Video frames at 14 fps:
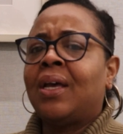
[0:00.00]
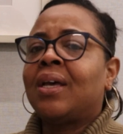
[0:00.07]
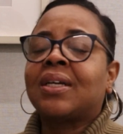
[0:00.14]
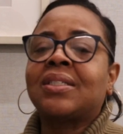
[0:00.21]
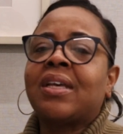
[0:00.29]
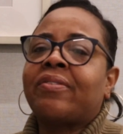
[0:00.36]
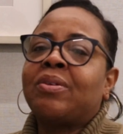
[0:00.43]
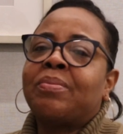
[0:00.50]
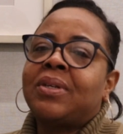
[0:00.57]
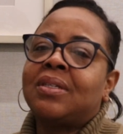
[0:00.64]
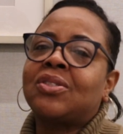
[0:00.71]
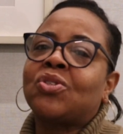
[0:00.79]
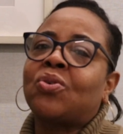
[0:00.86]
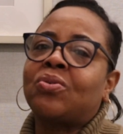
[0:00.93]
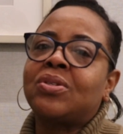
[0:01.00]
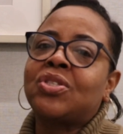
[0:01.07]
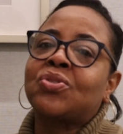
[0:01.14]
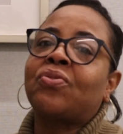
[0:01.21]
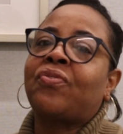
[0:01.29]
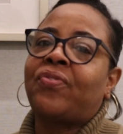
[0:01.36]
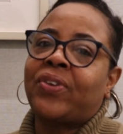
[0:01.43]
because everybody is always
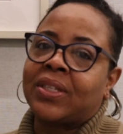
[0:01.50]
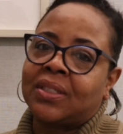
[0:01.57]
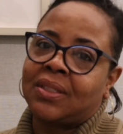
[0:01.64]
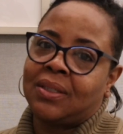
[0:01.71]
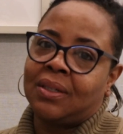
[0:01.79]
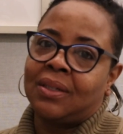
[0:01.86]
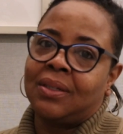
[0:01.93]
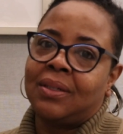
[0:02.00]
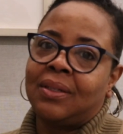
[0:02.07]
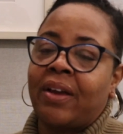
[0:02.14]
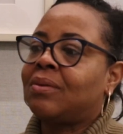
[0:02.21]
so flustered.